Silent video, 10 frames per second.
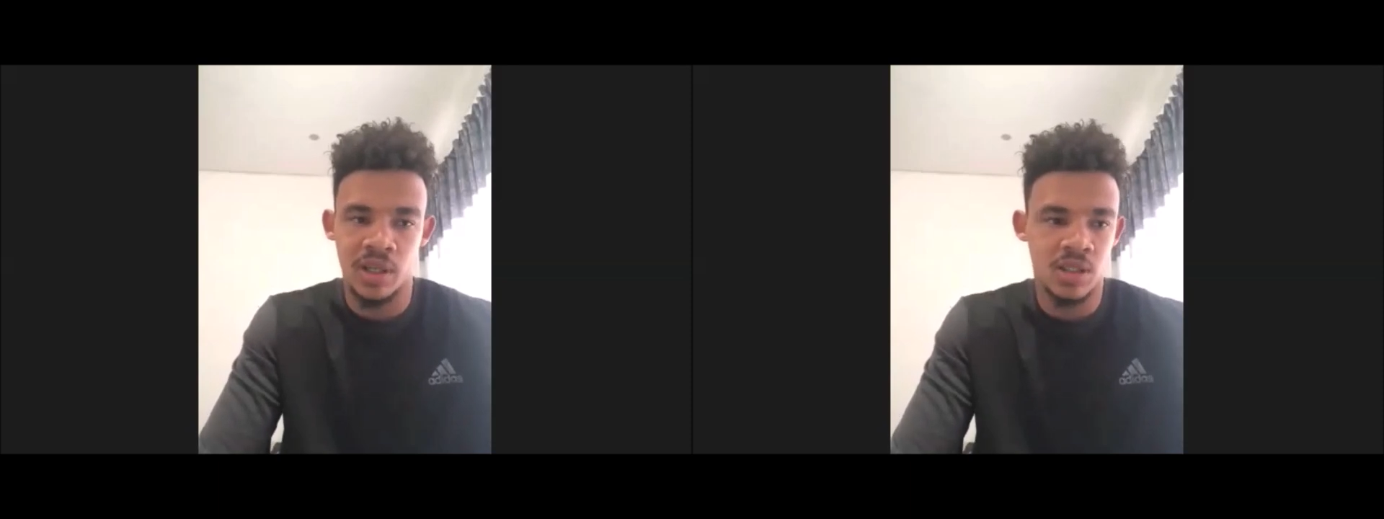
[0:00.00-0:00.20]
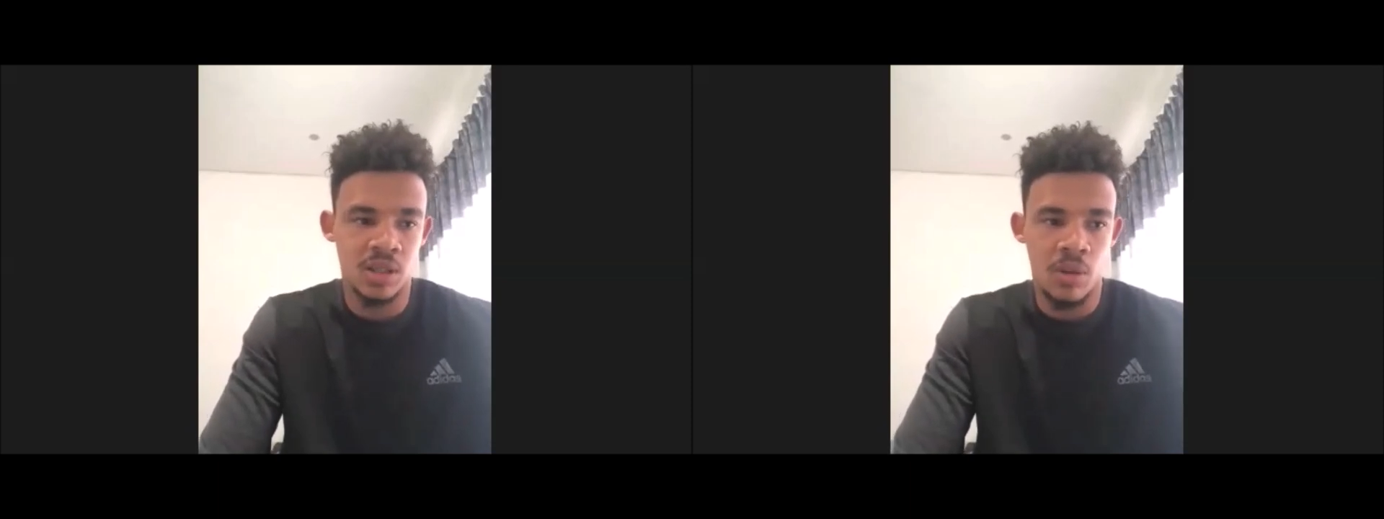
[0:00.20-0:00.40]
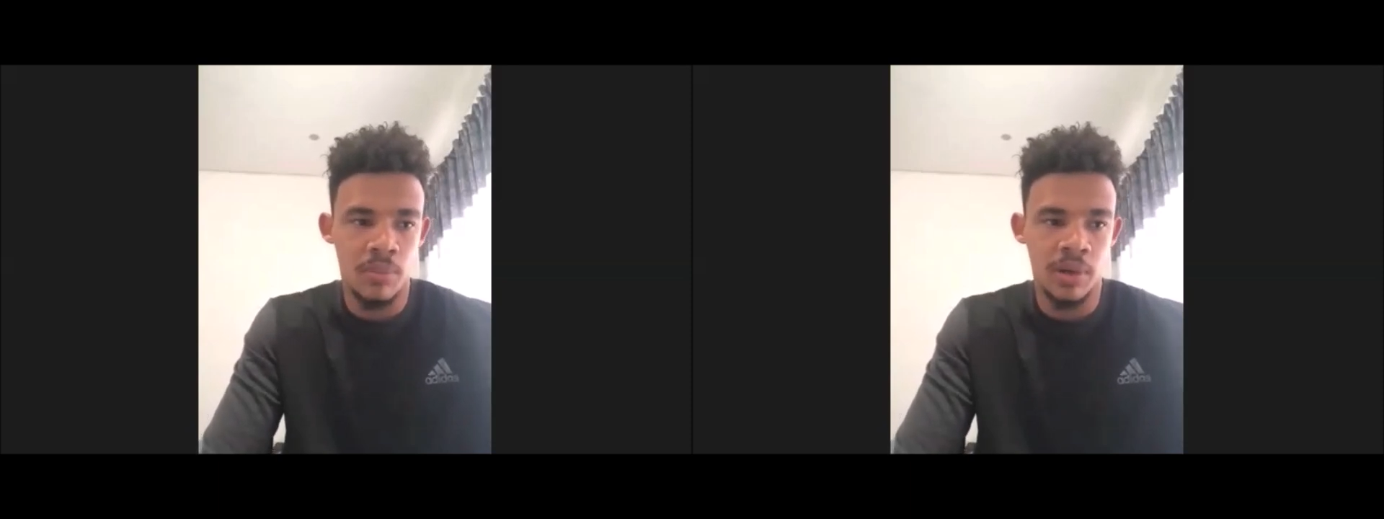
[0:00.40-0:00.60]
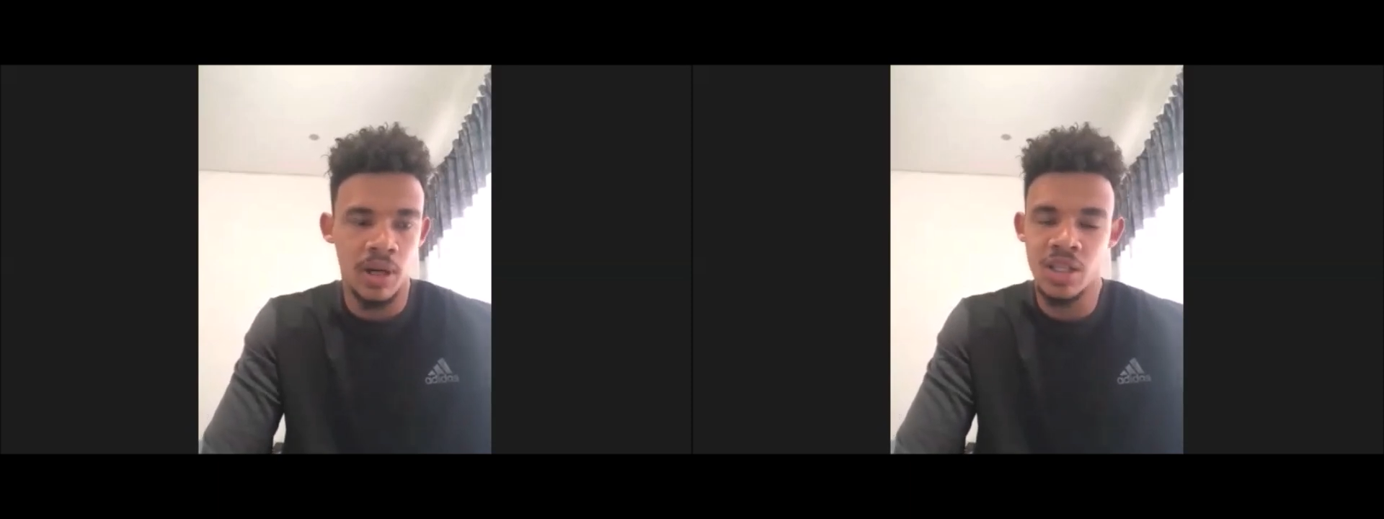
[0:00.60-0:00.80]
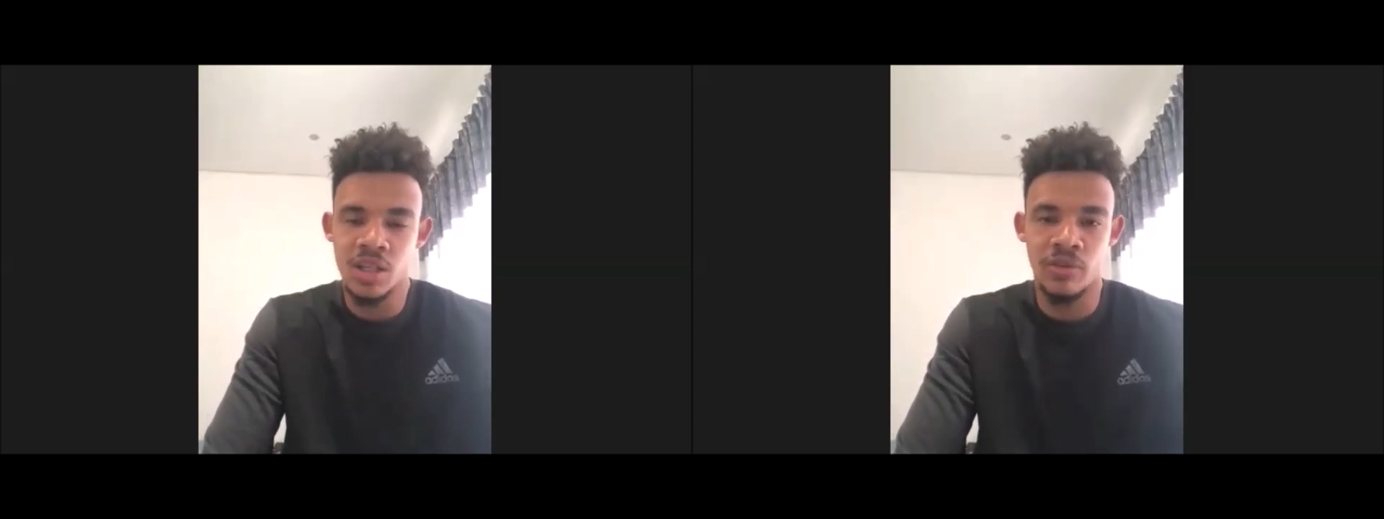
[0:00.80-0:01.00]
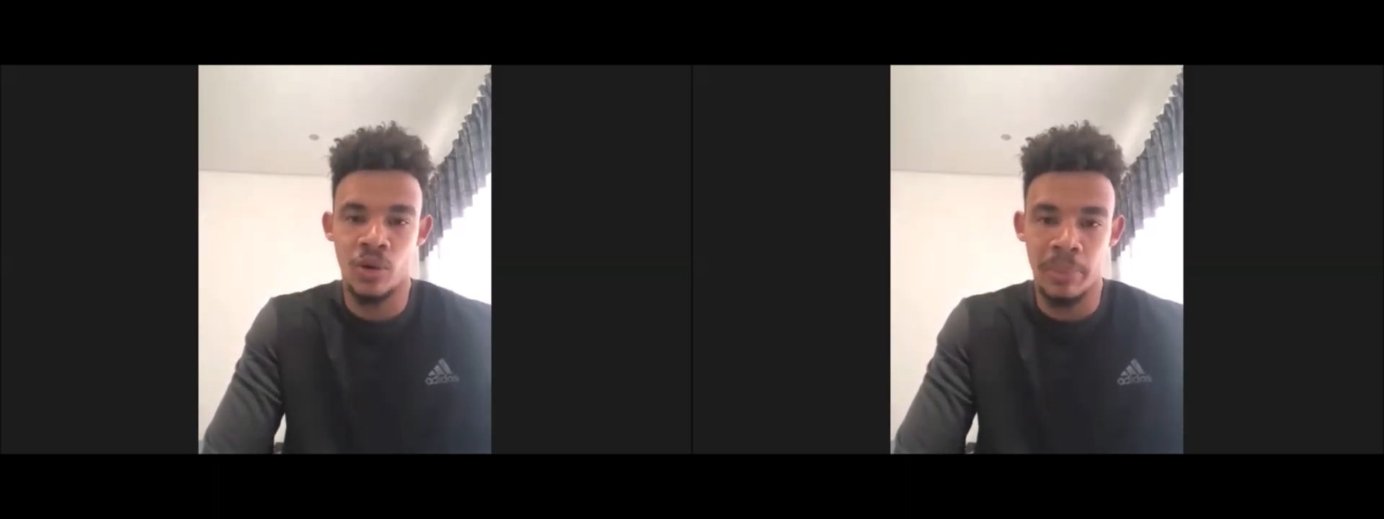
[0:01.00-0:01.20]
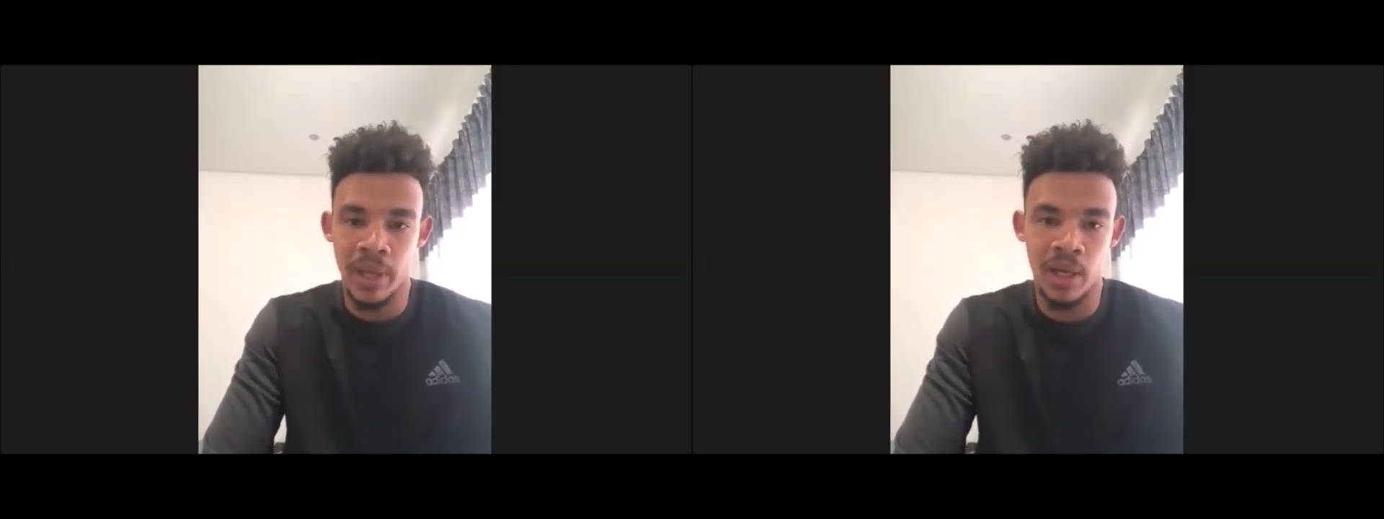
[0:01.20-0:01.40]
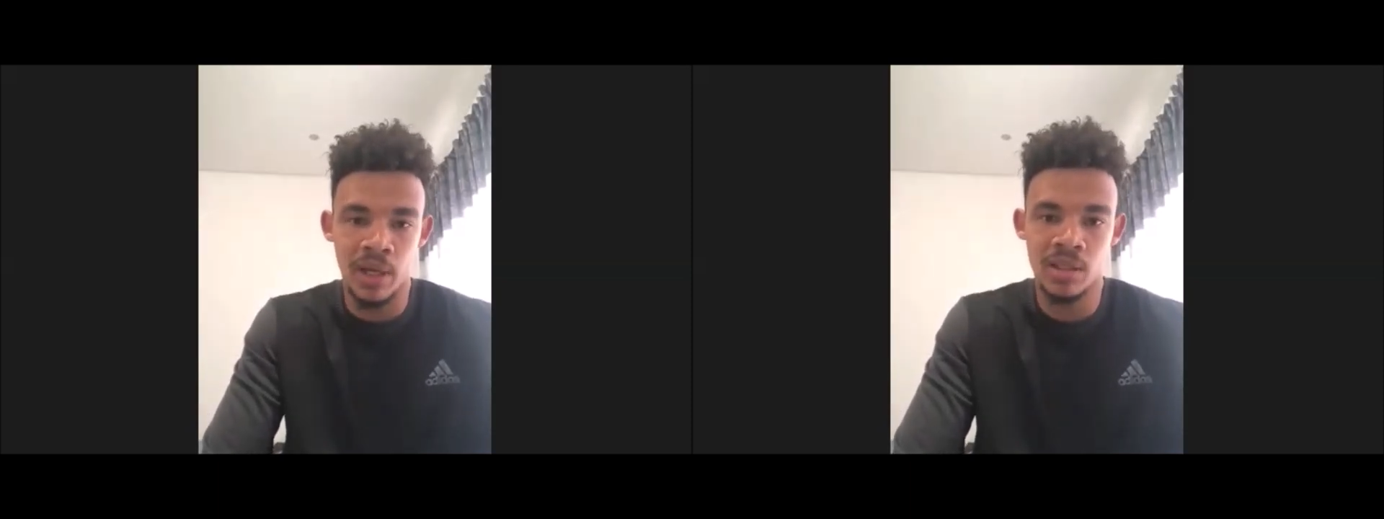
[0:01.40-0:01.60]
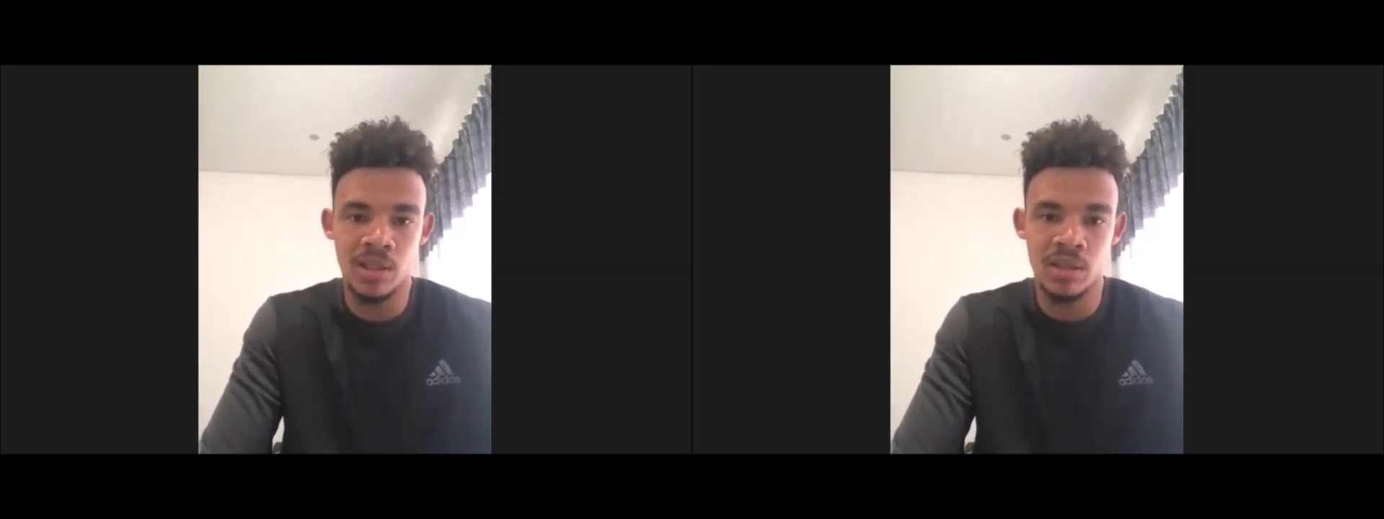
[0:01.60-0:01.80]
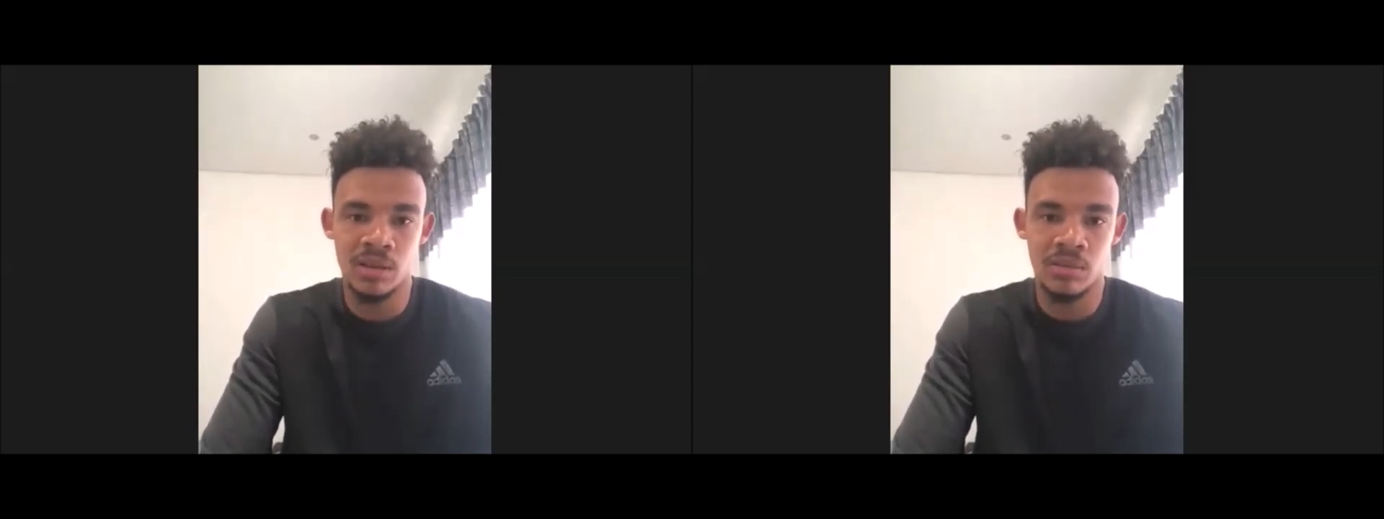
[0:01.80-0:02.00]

It's a combination of your parents,